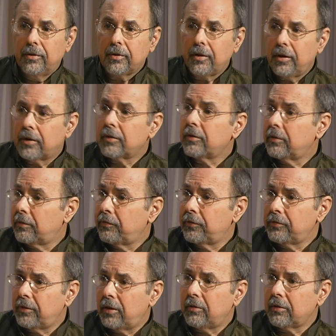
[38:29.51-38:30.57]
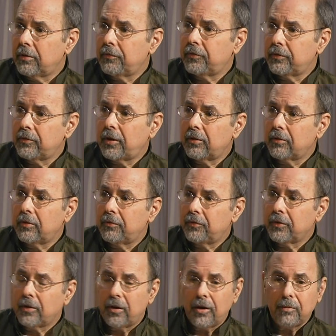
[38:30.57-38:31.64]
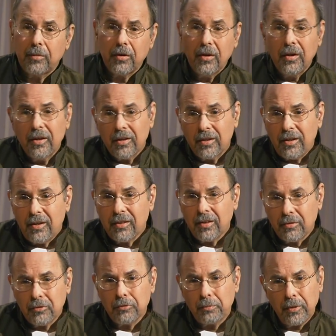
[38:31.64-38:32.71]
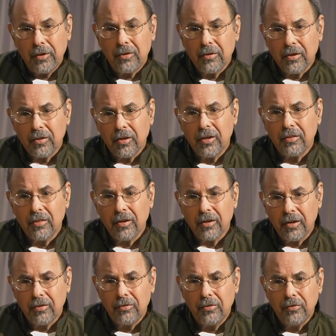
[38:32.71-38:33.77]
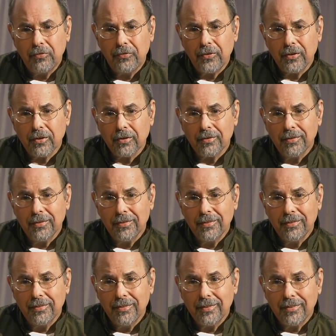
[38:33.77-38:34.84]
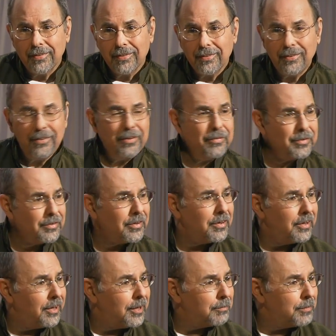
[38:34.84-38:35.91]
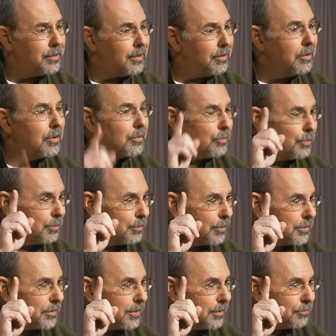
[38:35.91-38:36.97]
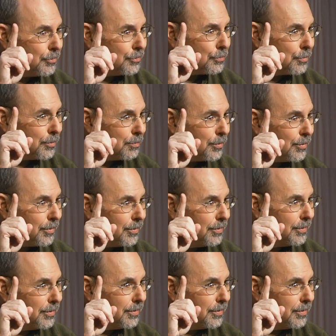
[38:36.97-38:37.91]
Cut. Good for sound, good for sound, good for camera. Yeah, that was better. I like that. How'd you feel? You know what's going to happen now. One more time, just one more.